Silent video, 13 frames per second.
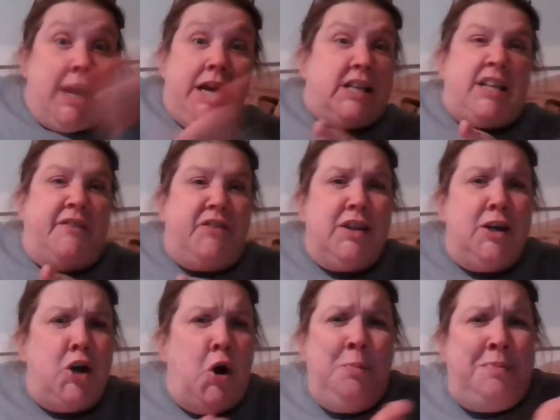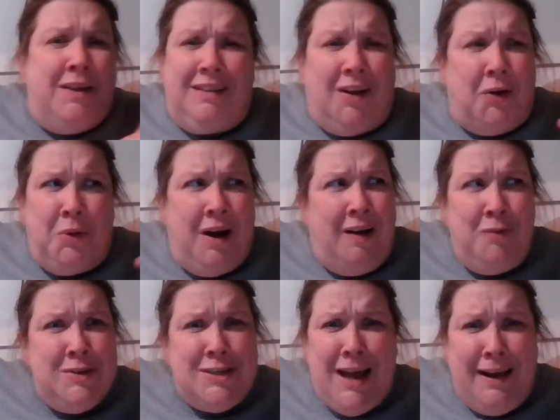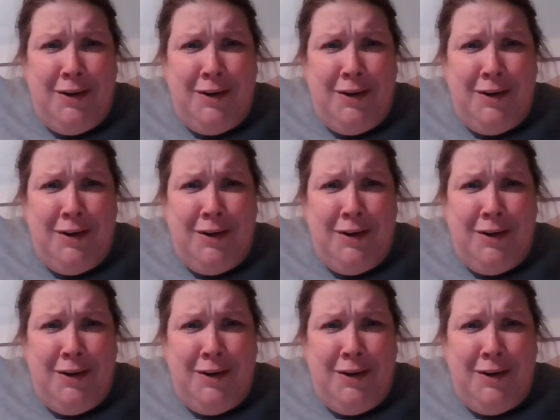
Except for the gnome pillow, which I